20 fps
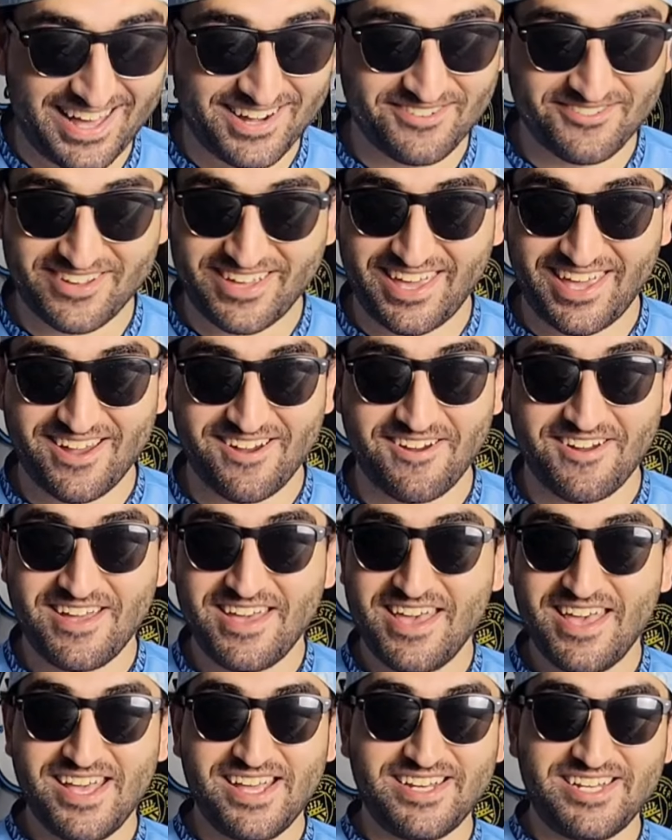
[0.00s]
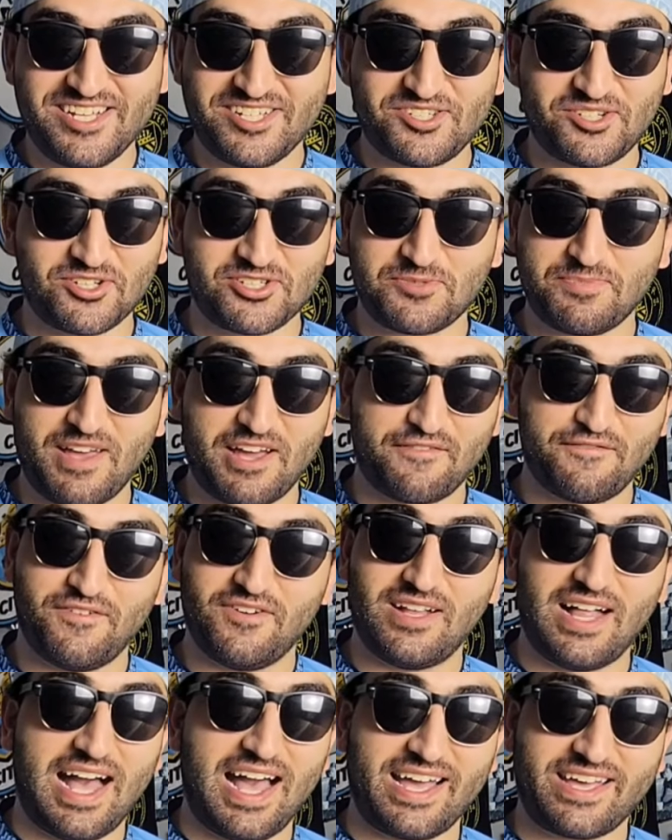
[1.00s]
don't care.
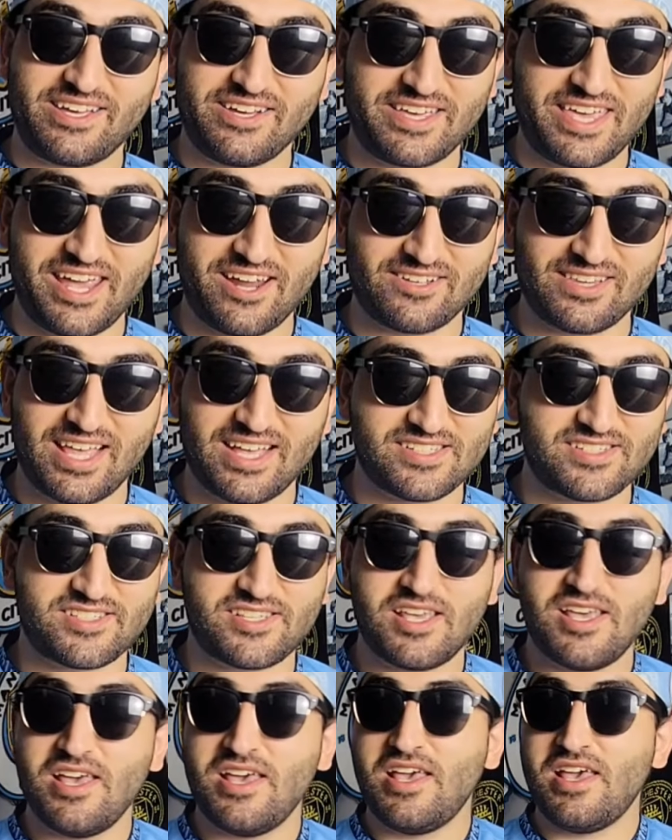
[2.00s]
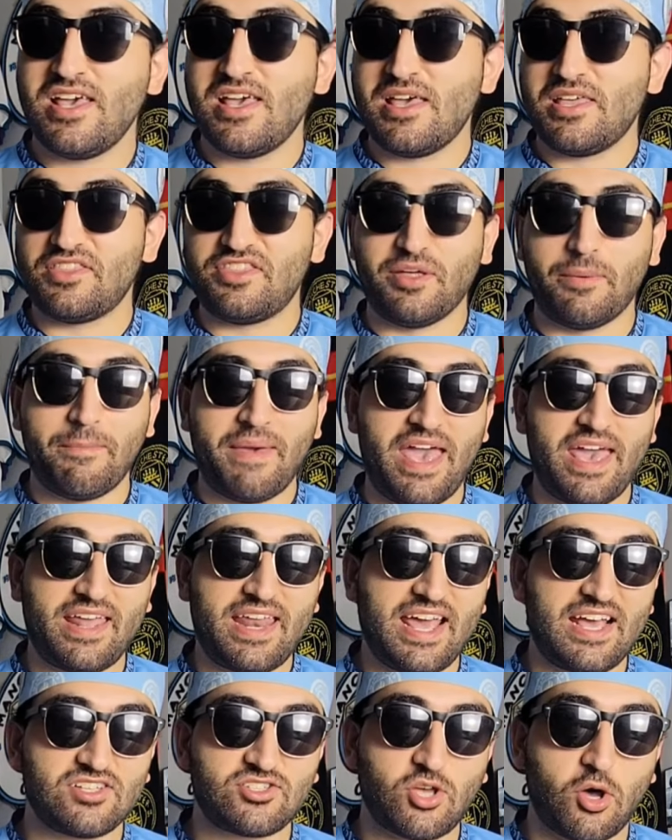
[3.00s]
Disrespectful, I could care less. The man
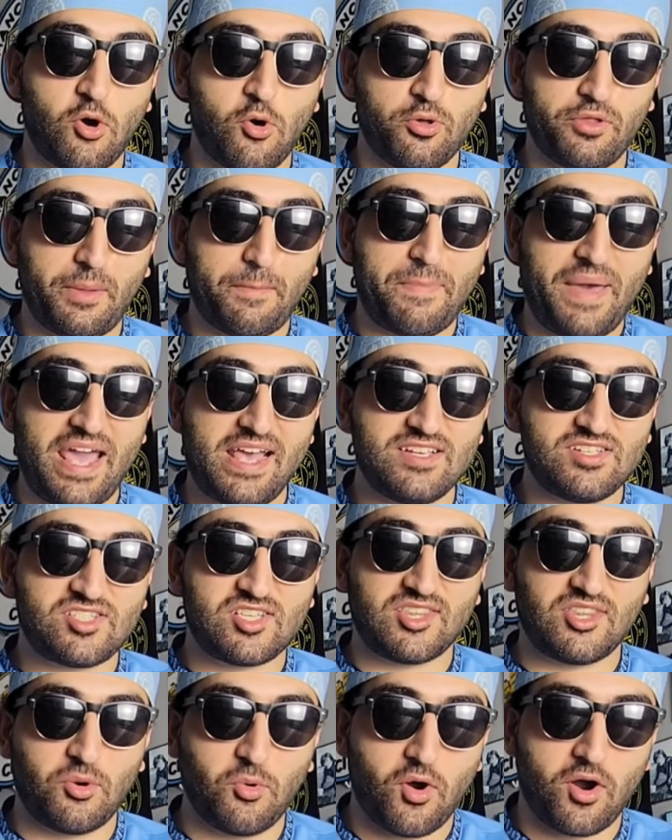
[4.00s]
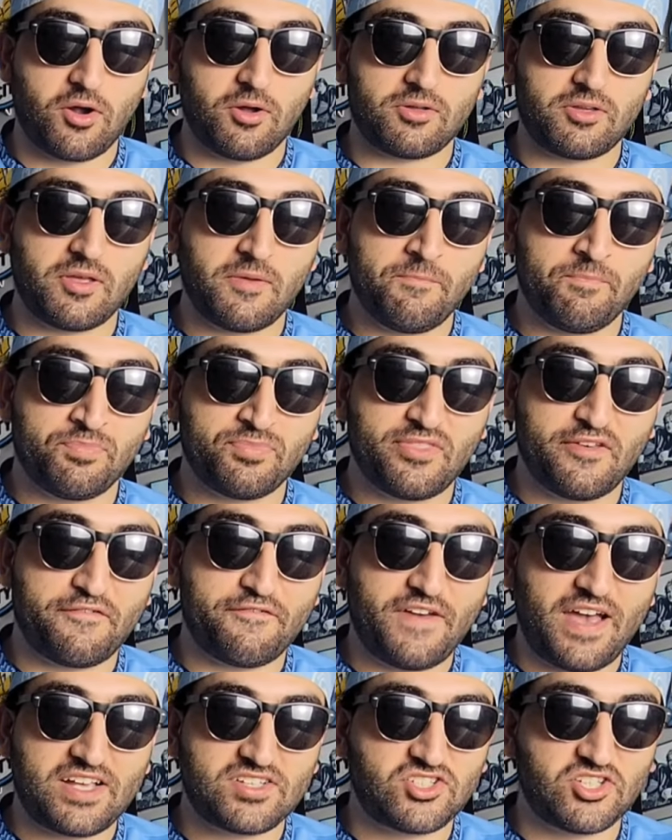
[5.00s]
has all the pace in the world. The
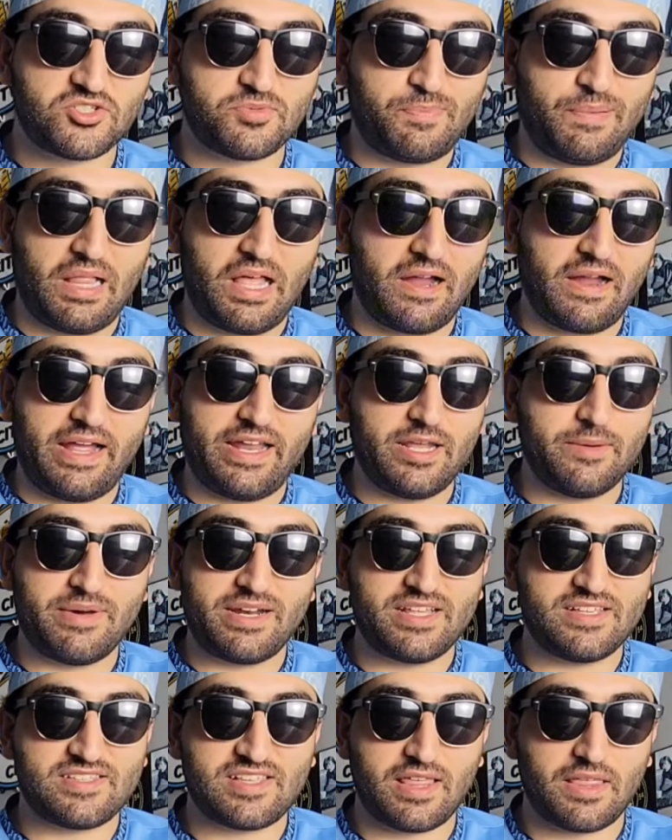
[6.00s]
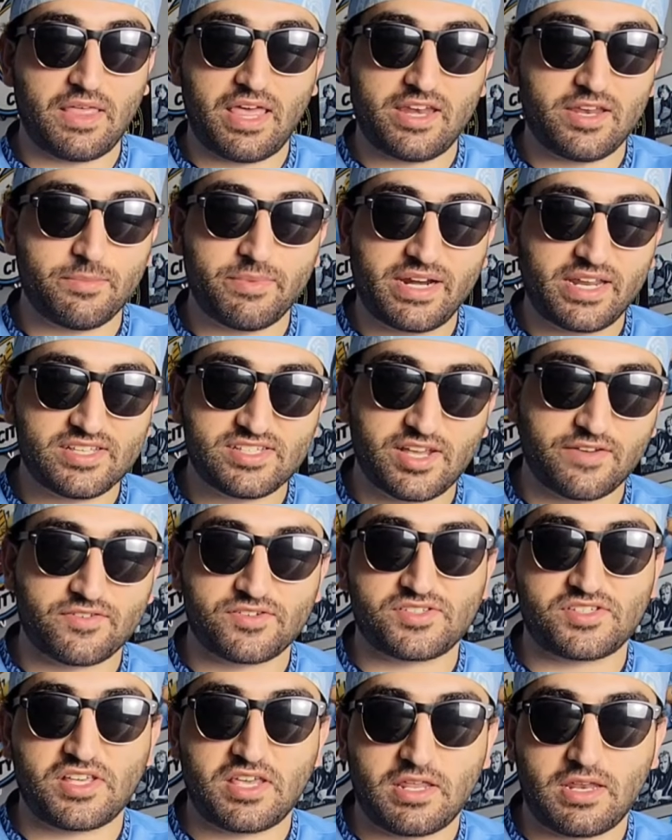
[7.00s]
fastest player anybody's ever
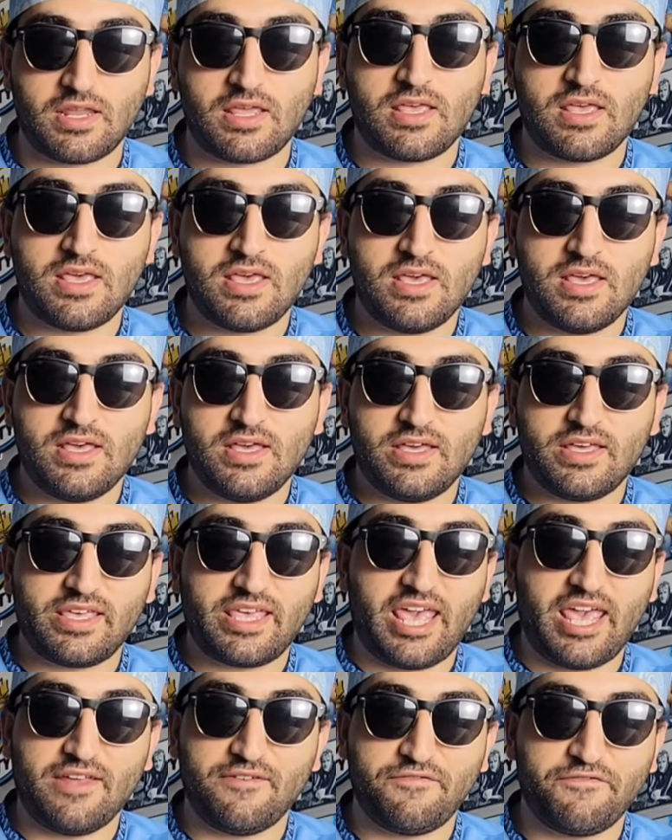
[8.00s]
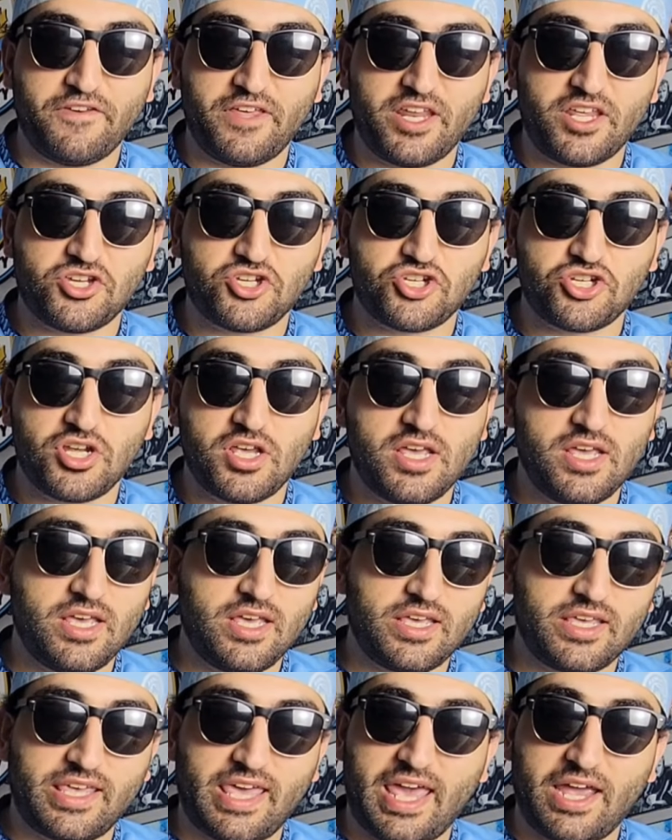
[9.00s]
seen. Can't finish,
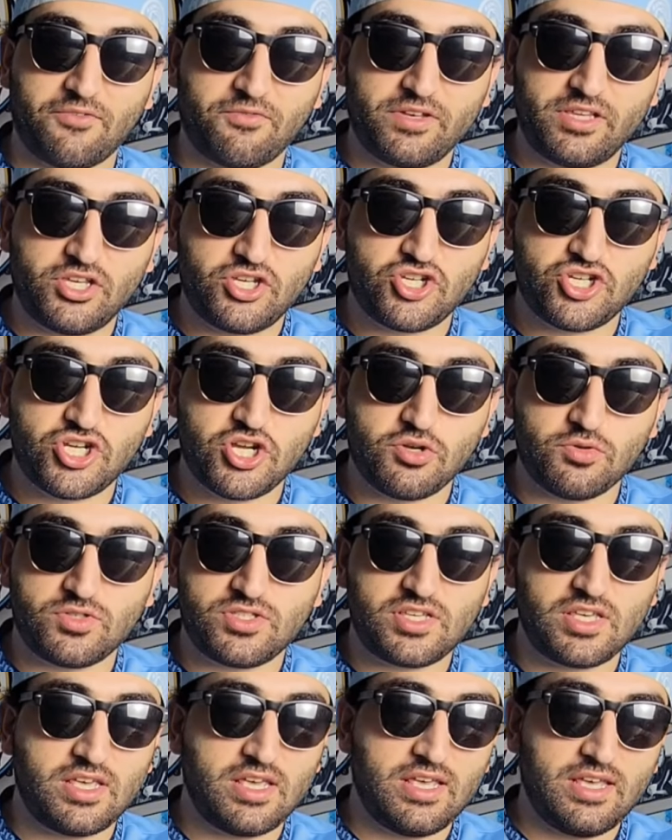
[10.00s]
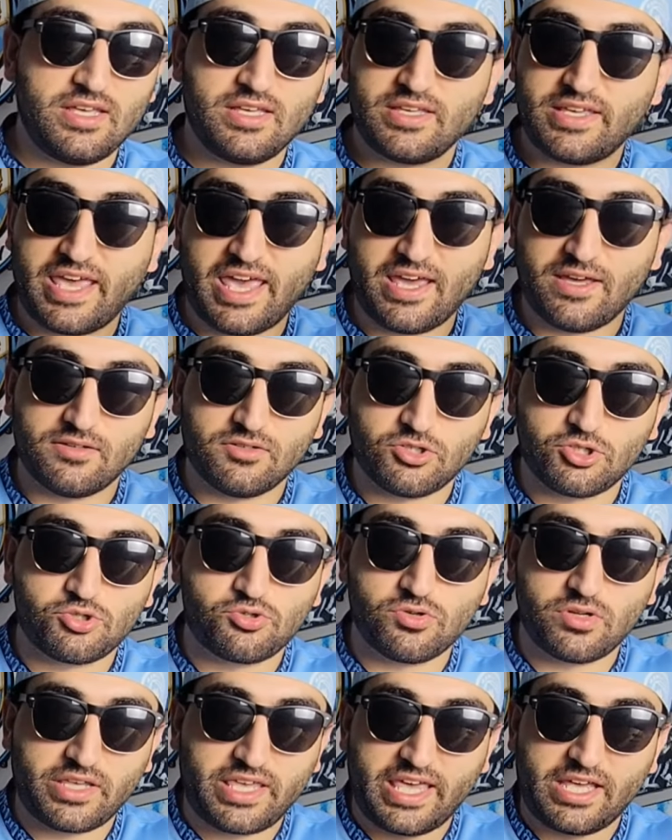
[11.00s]
can't really shoot, can't
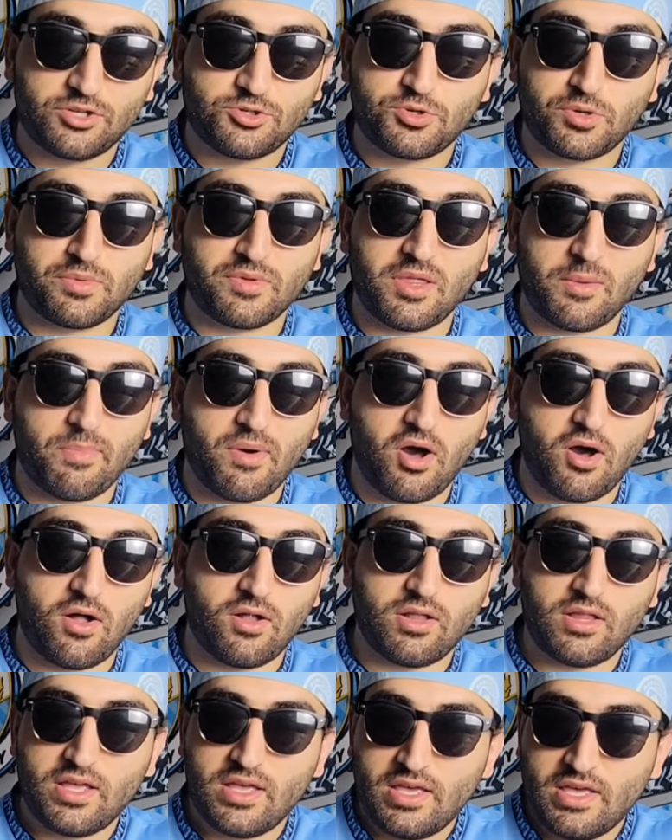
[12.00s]
dribble the ball.